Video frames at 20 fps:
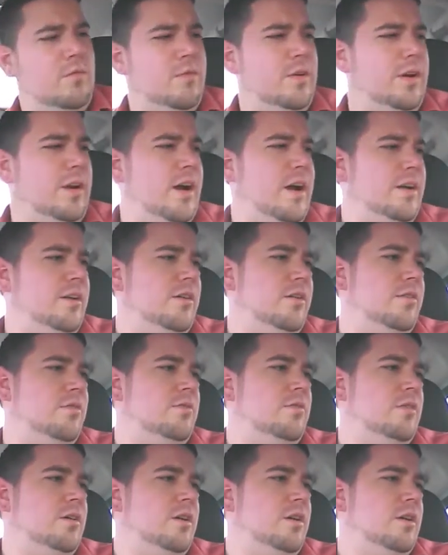
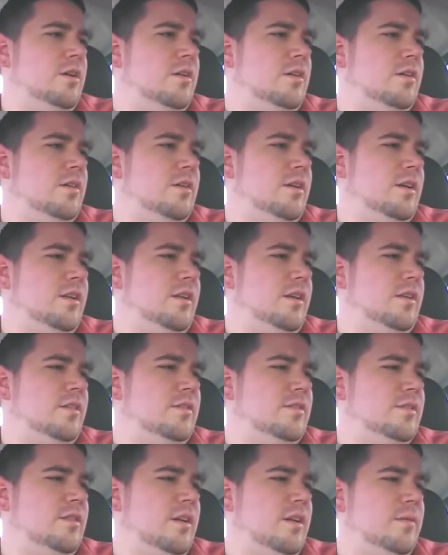Redondo, I think
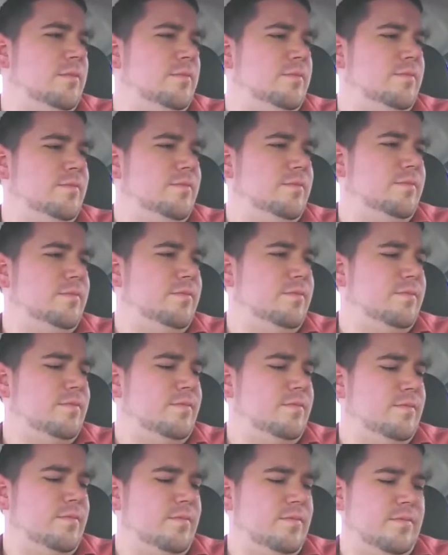is his name.
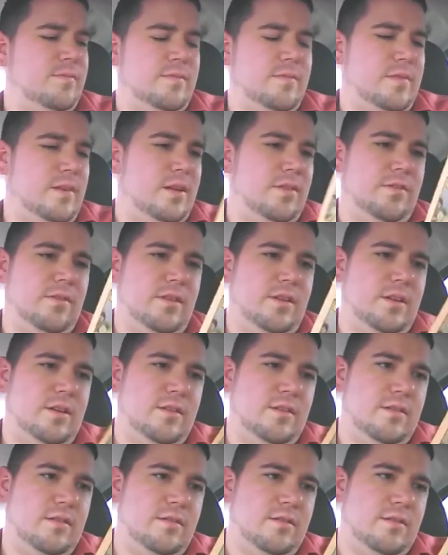I forget.